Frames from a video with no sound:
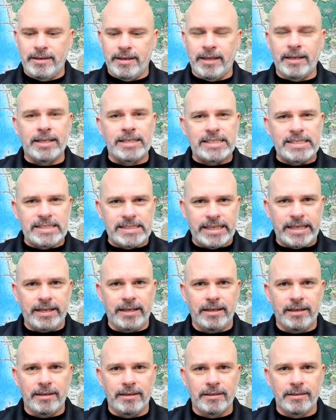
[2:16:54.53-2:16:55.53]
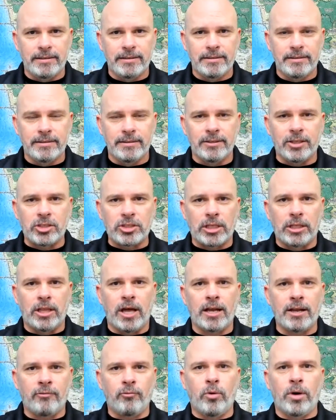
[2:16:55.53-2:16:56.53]
in a city, there's a
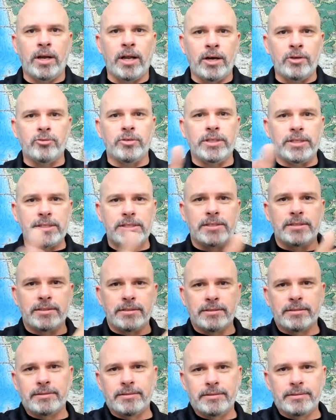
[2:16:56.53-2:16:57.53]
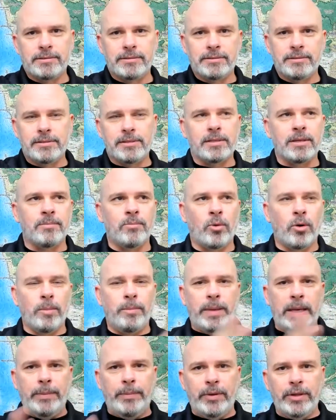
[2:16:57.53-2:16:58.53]
lot of 100s. So the more
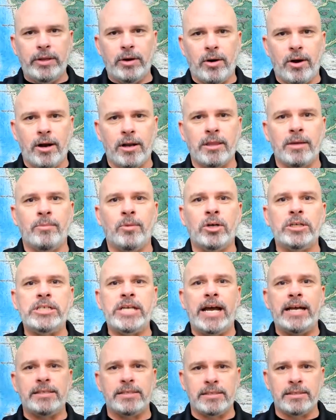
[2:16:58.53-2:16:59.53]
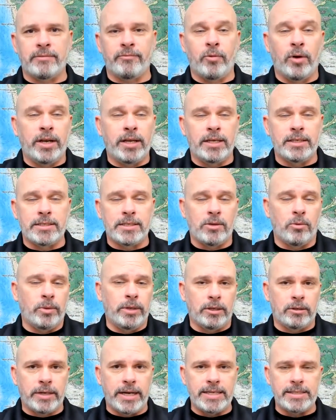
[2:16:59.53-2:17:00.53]
people there are, the more chances of running into the
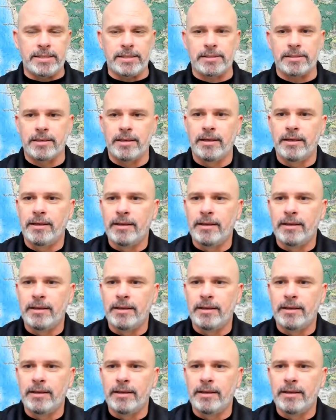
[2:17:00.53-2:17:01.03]
real crazies.